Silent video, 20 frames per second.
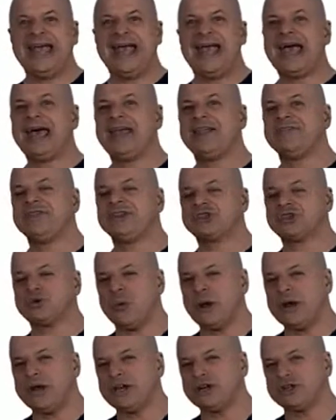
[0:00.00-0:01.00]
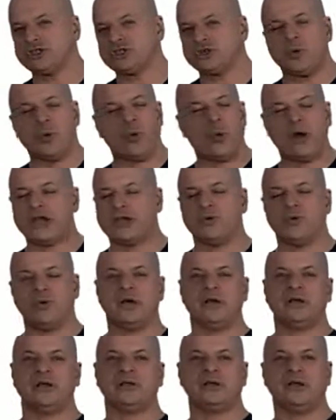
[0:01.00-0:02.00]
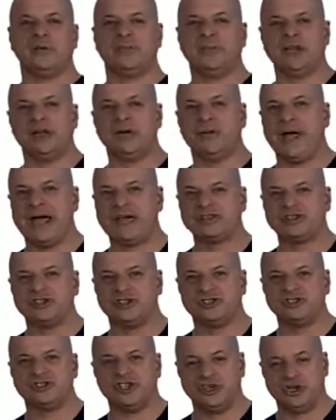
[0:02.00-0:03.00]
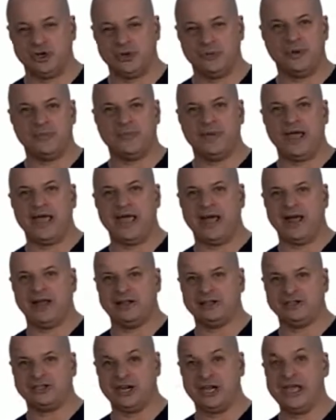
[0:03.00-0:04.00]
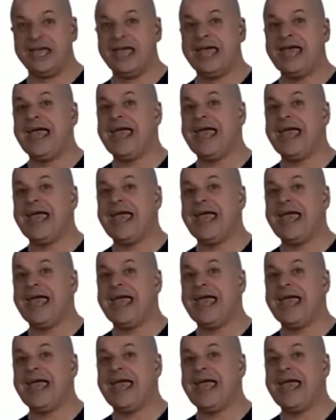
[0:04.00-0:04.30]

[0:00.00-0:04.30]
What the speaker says: Out of the 20 or 21 amino acids in human biology,